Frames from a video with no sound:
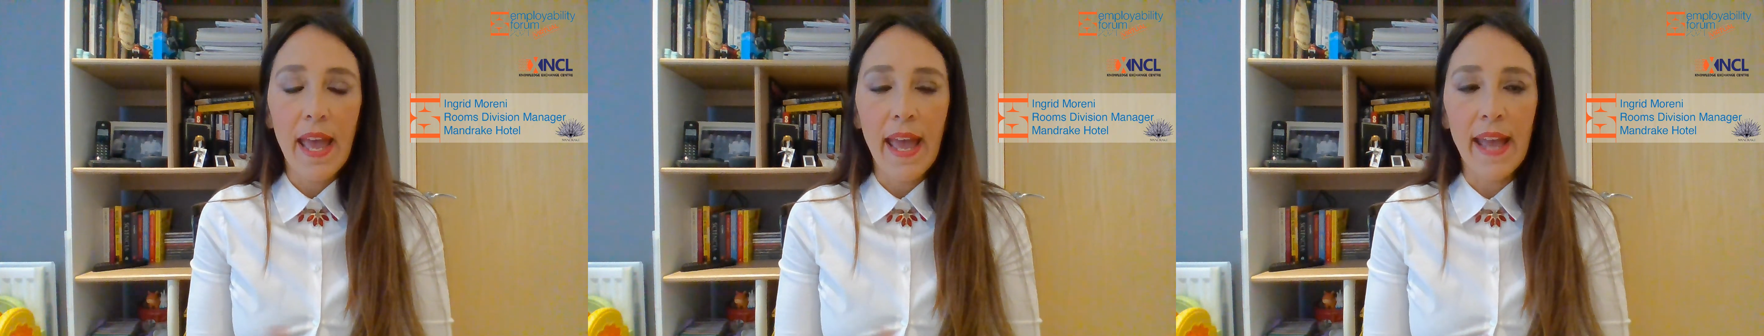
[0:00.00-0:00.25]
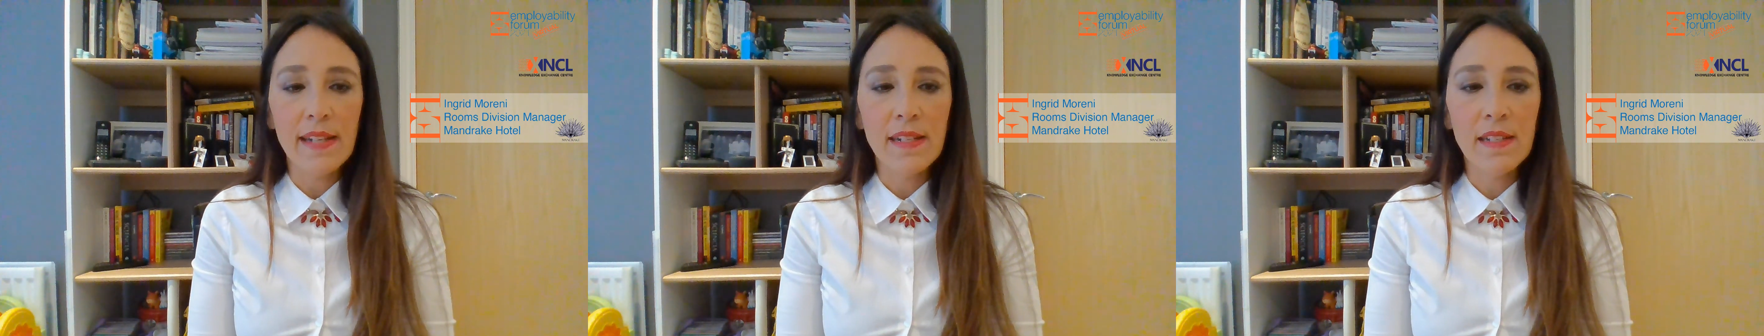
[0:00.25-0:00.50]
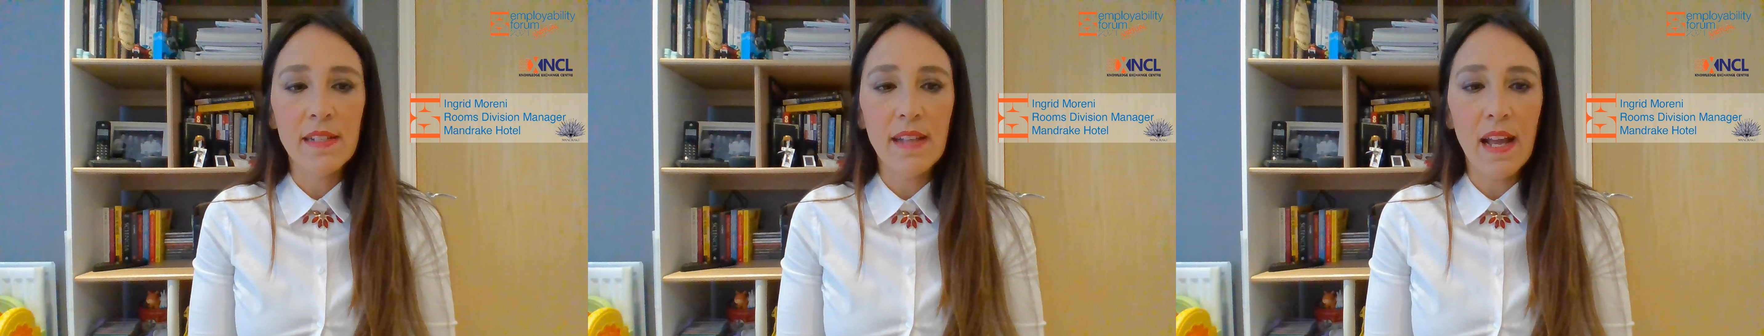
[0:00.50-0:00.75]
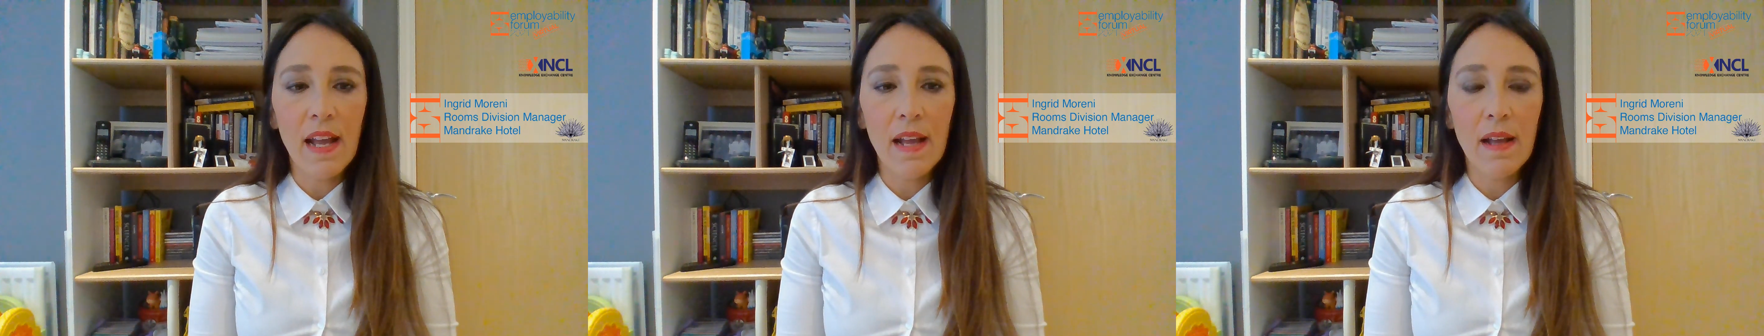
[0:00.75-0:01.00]
and
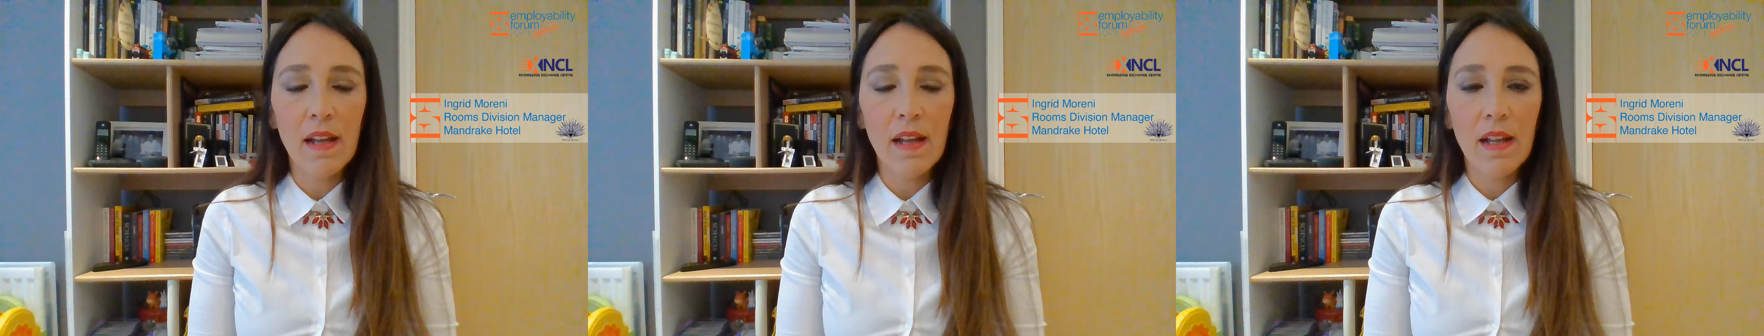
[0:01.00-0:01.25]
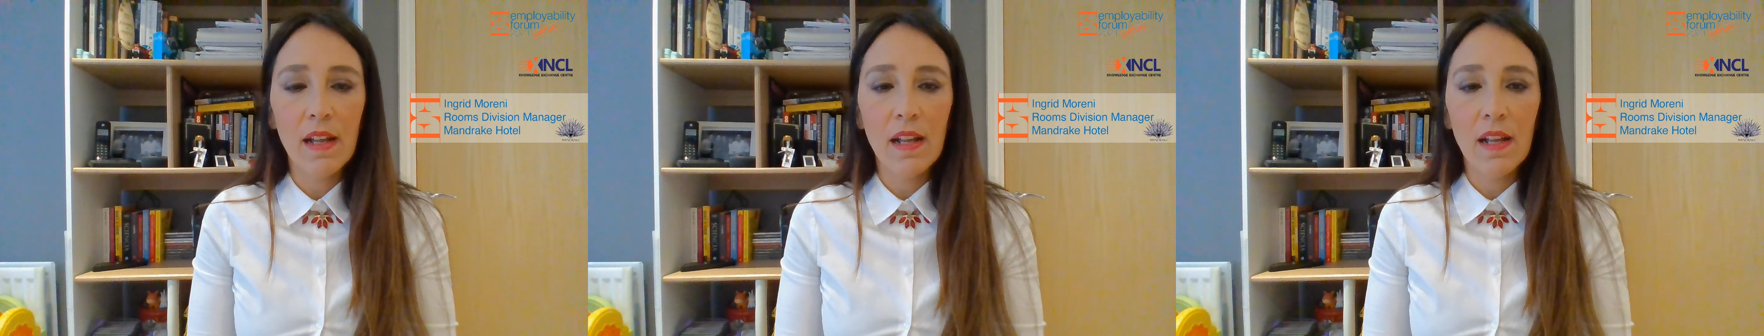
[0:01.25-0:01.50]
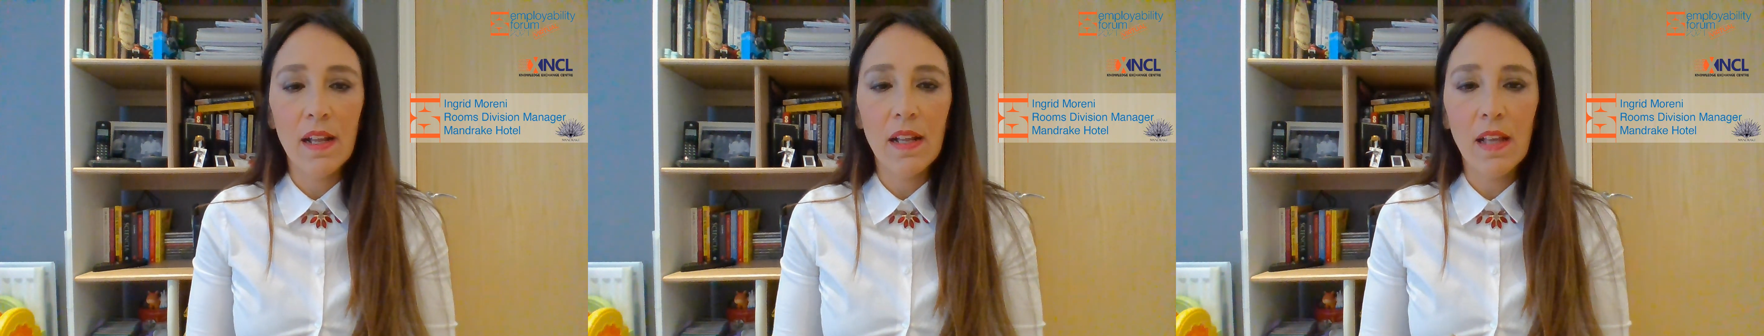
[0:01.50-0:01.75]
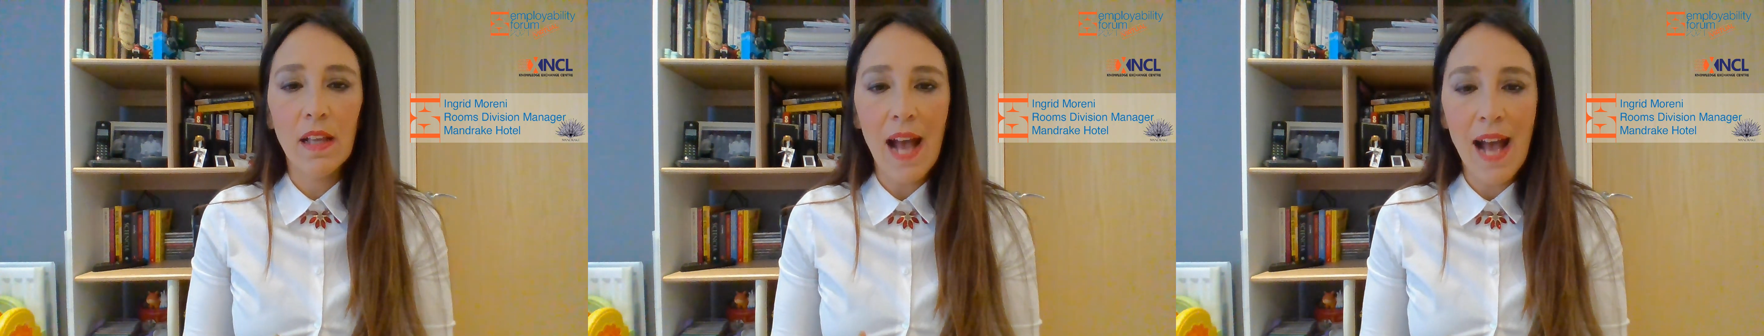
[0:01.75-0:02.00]

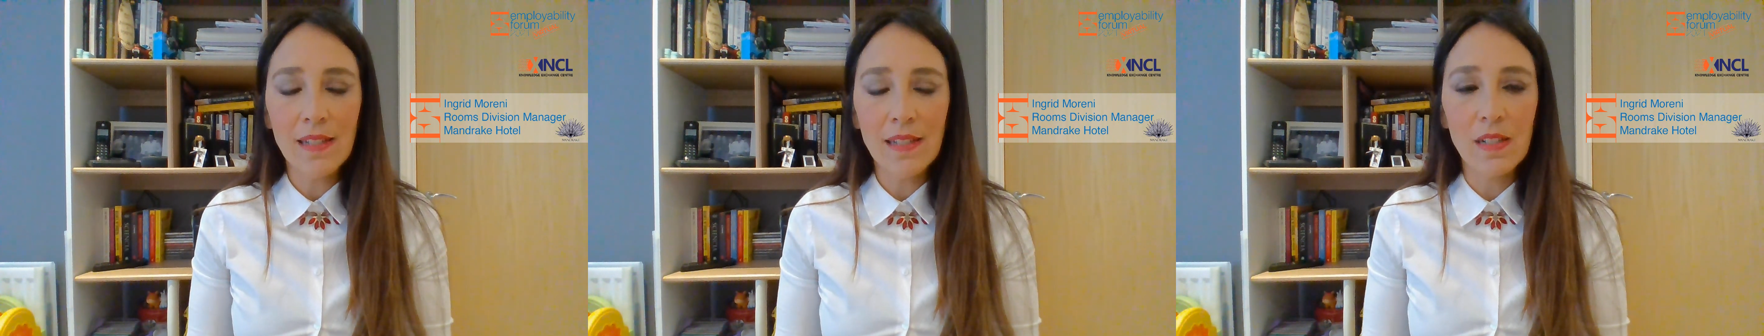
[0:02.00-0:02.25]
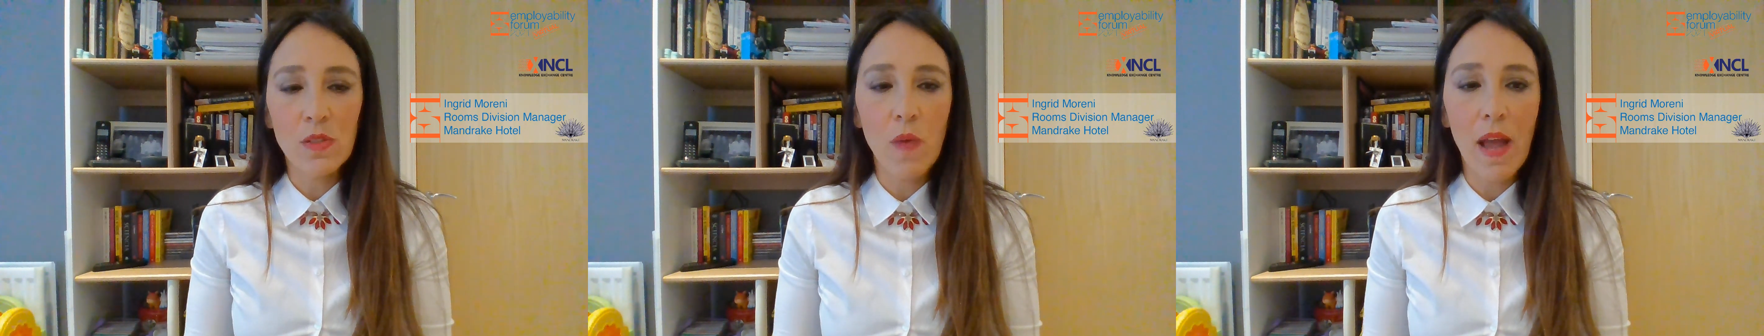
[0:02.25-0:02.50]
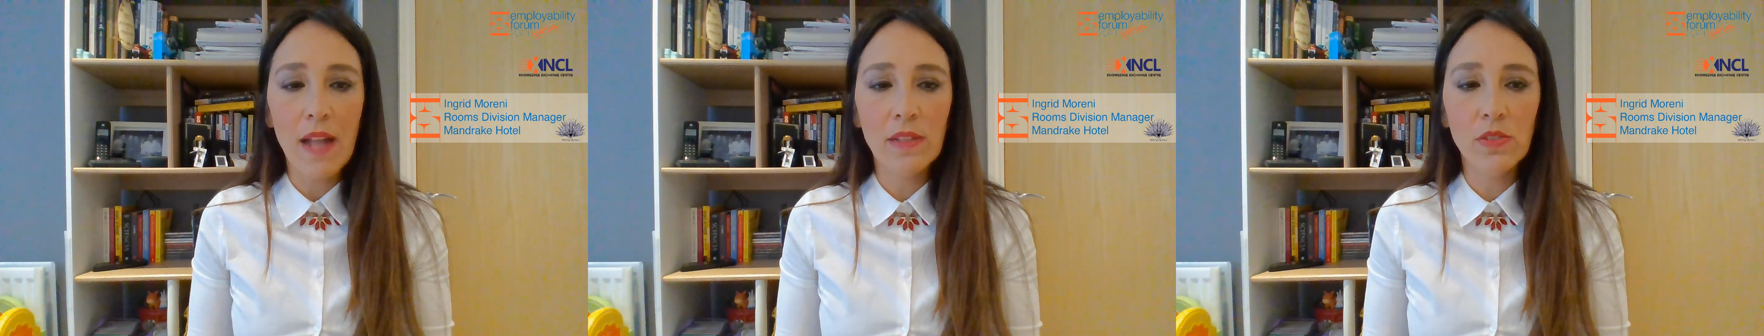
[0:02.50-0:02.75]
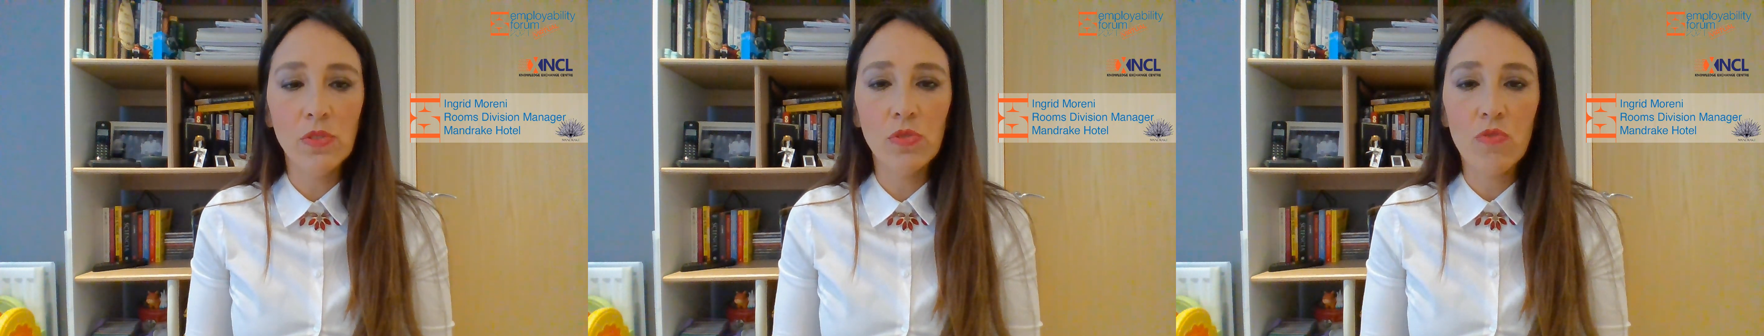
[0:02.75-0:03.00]
ask as well
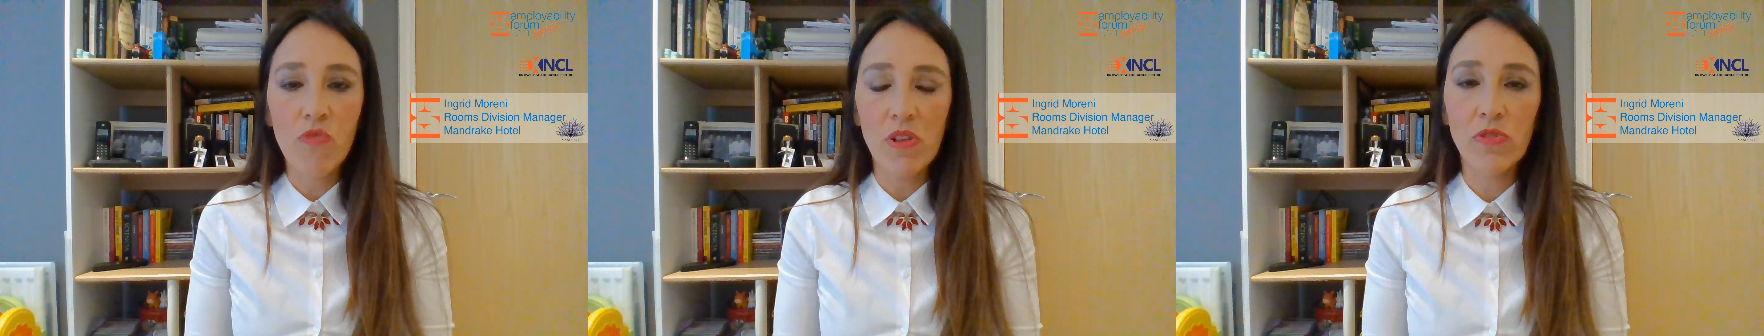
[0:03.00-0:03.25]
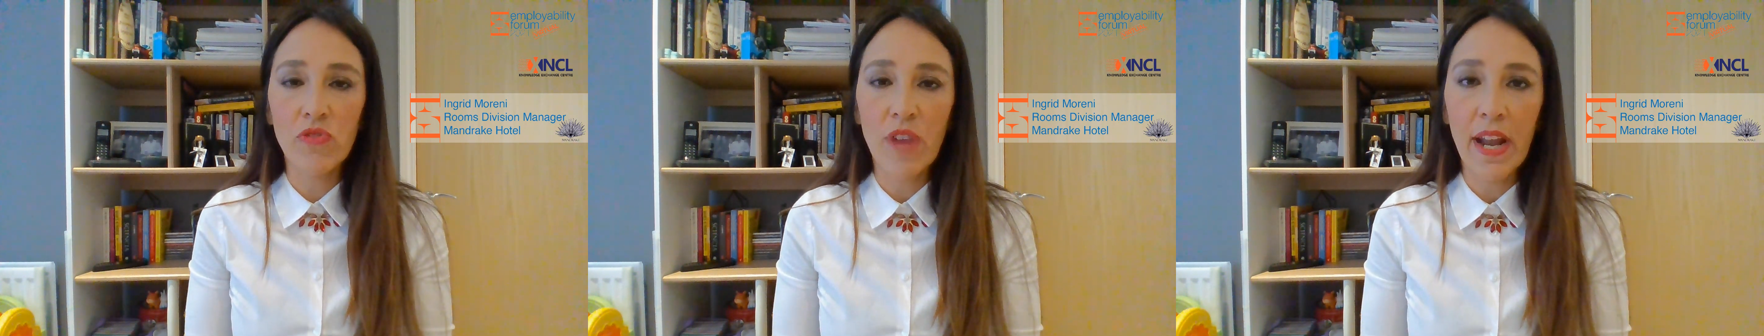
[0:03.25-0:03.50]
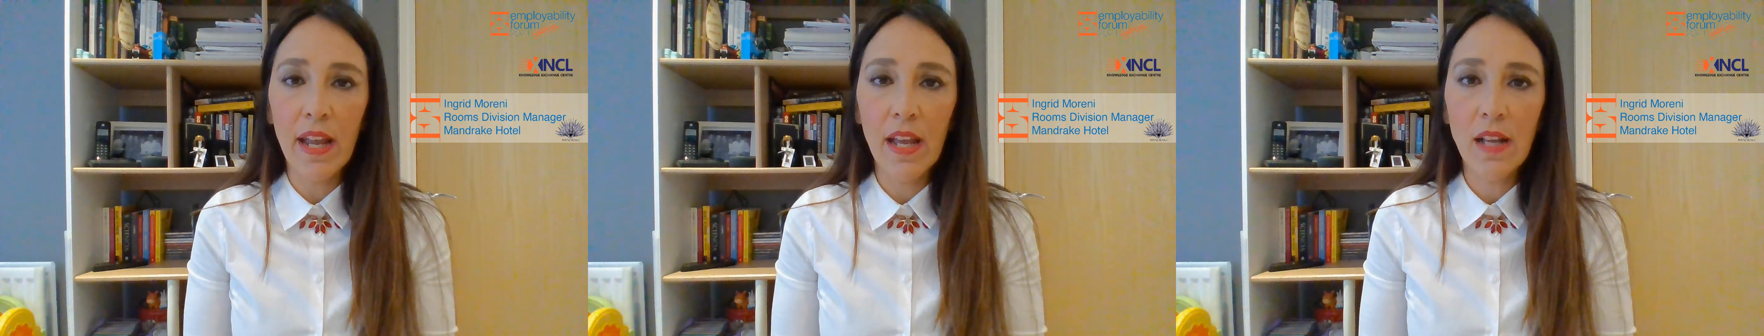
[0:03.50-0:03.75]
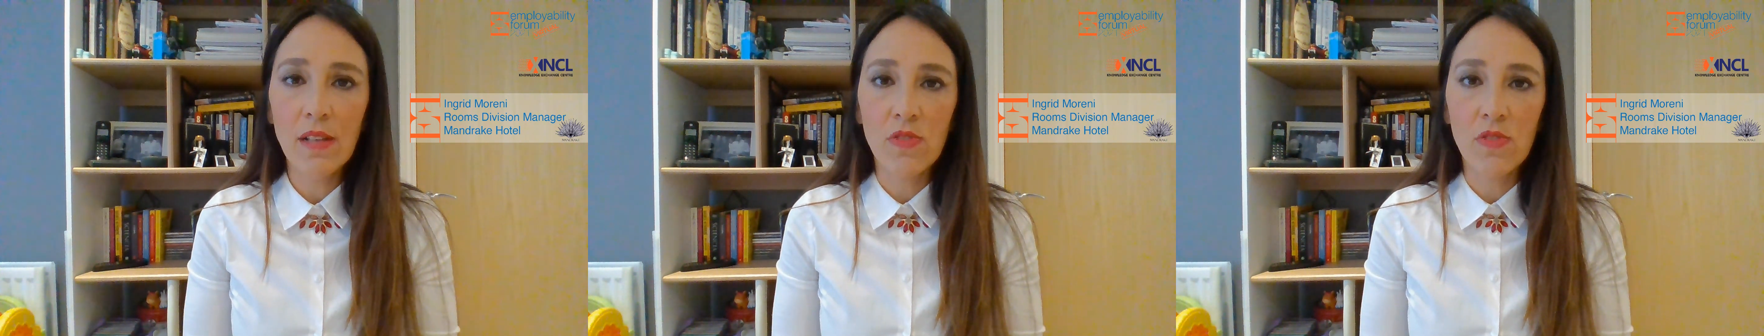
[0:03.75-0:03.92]
to do cross-training.